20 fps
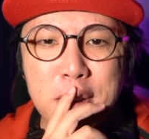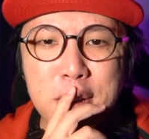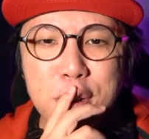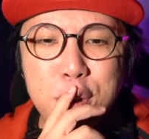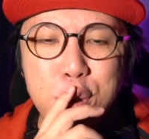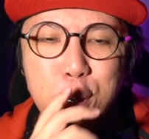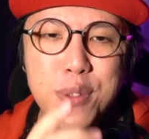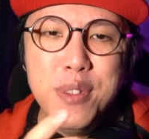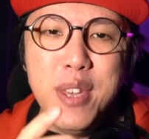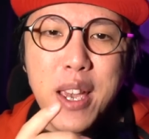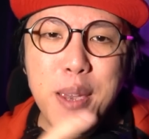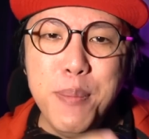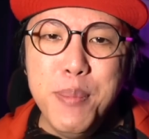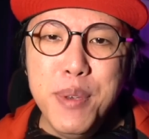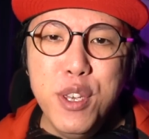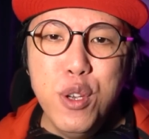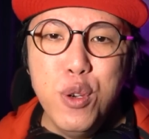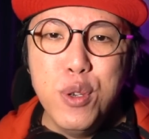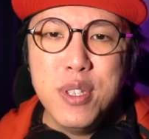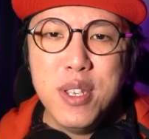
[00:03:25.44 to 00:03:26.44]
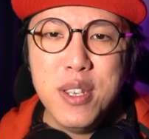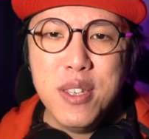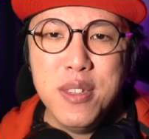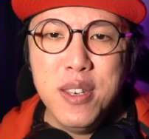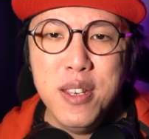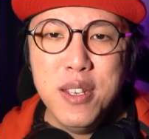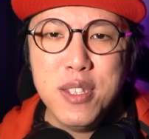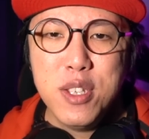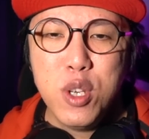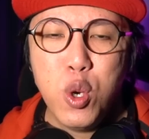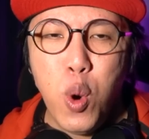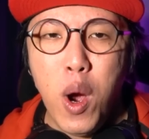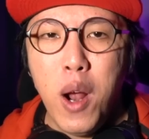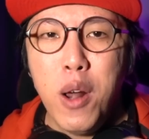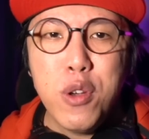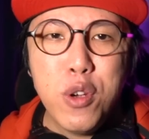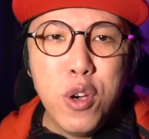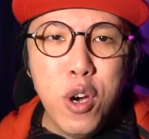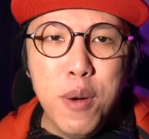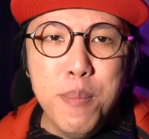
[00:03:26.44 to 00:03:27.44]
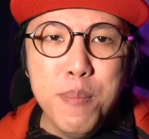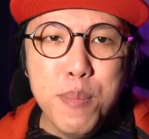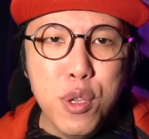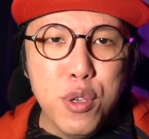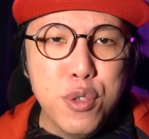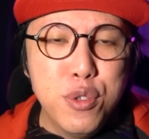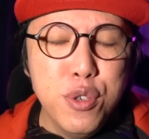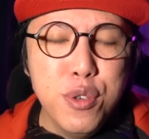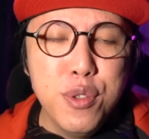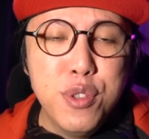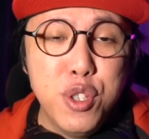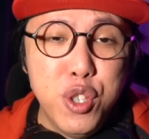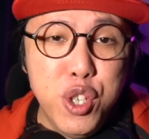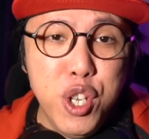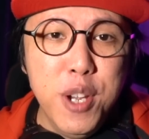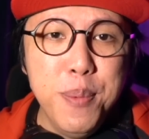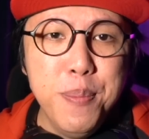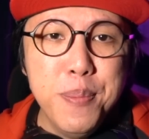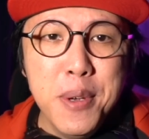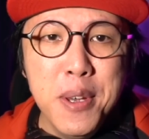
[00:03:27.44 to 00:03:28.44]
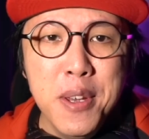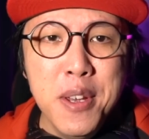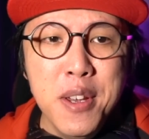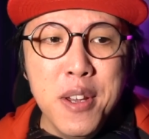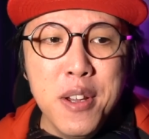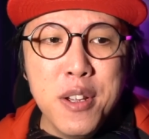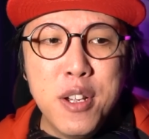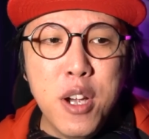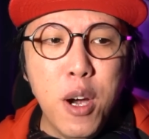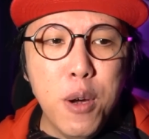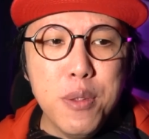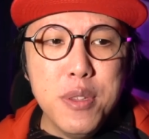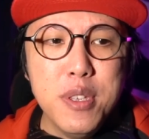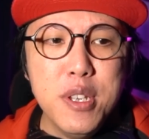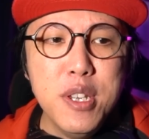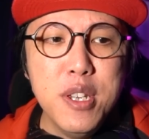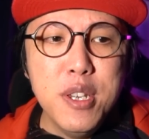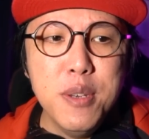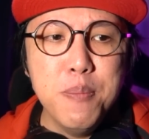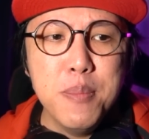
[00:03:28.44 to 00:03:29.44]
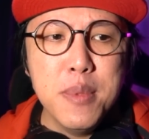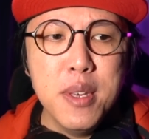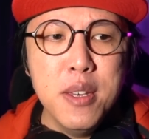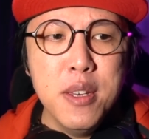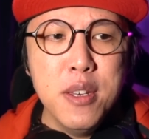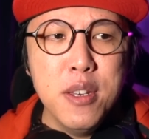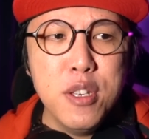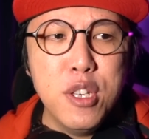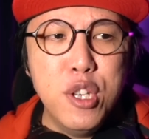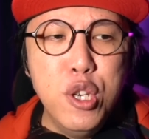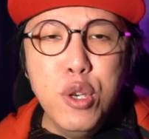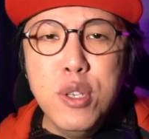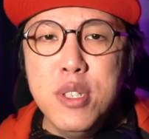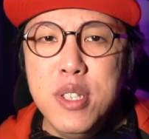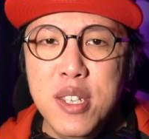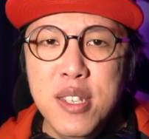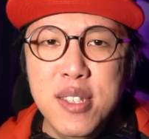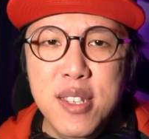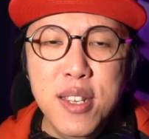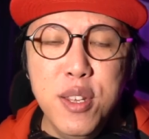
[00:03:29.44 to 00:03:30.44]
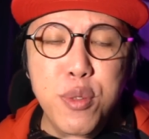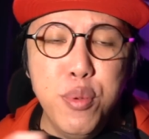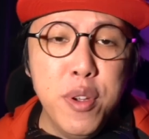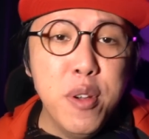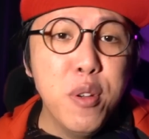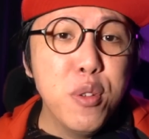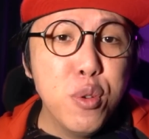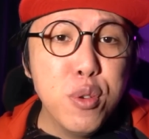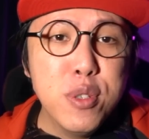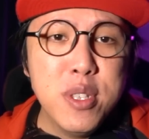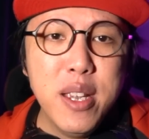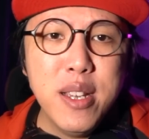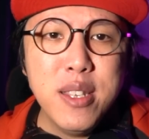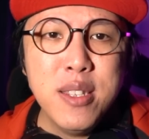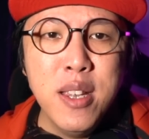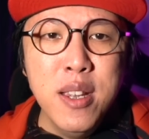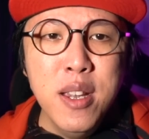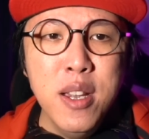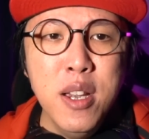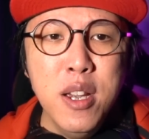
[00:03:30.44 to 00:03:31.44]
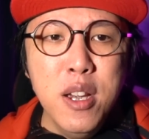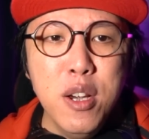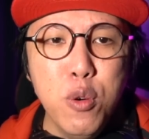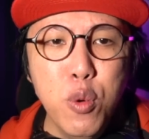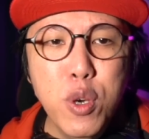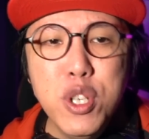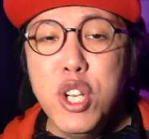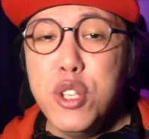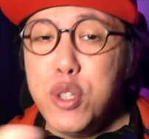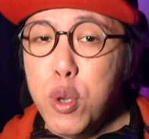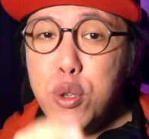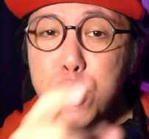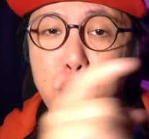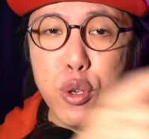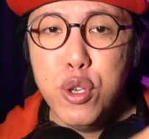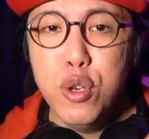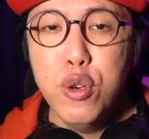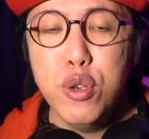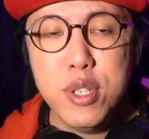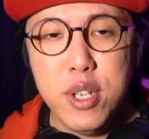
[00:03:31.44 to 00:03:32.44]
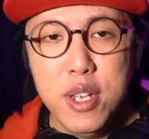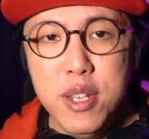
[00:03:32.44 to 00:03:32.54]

could they be using this Qualcomm Bluetooth chip called the QCC3026, which is also used